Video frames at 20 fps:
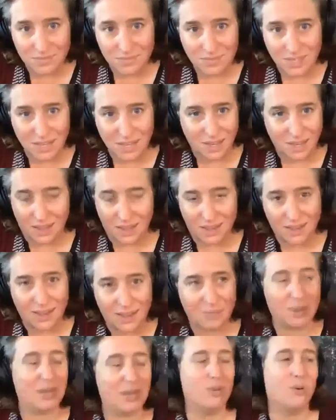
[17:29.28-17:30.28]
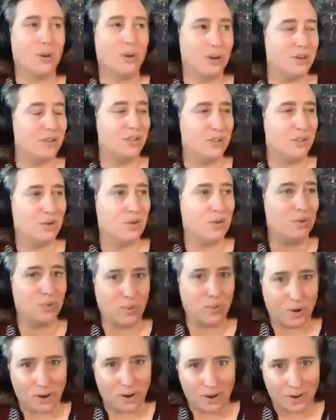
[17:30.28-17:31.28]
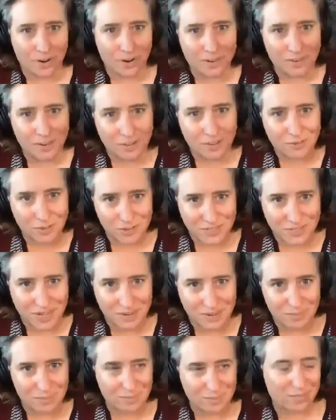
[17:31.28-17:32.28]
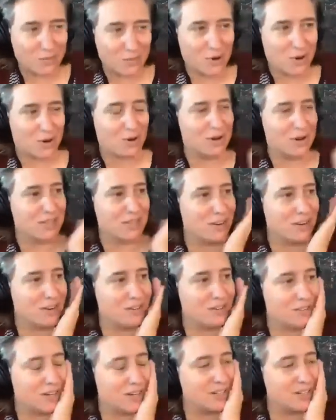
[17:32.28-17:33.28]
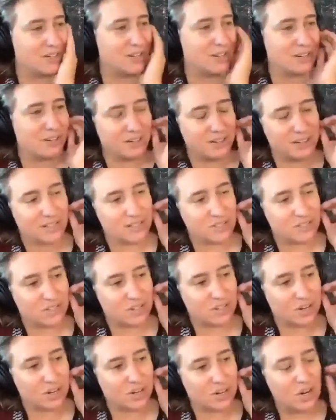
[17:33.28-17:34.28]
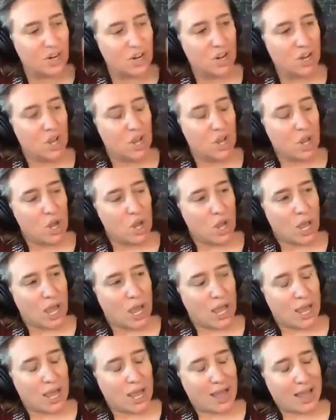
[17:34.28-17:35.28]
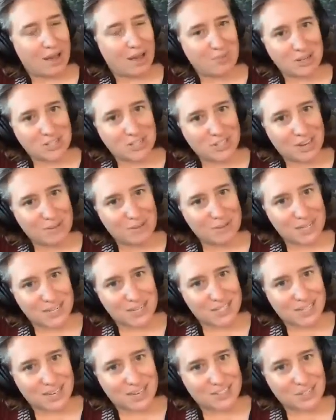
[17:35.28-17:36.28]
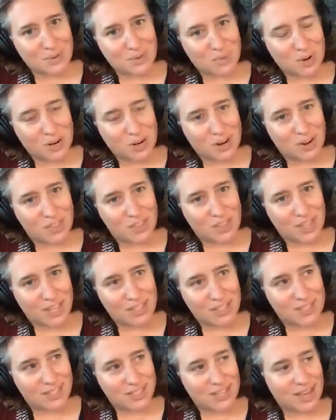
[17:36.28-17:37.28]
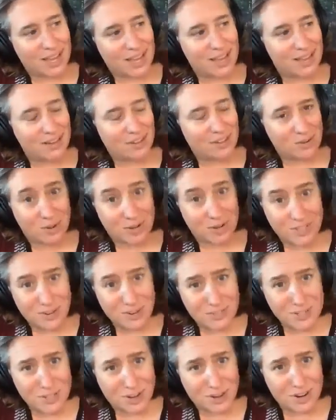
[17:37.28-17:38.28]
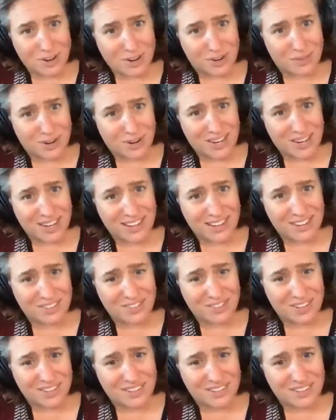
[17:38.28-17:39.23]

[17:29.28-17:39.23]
gig? I mean, or you are a full-time worker as an art director and illustrator. How much time did it take to work on this? And you also have a daughter, right? You have a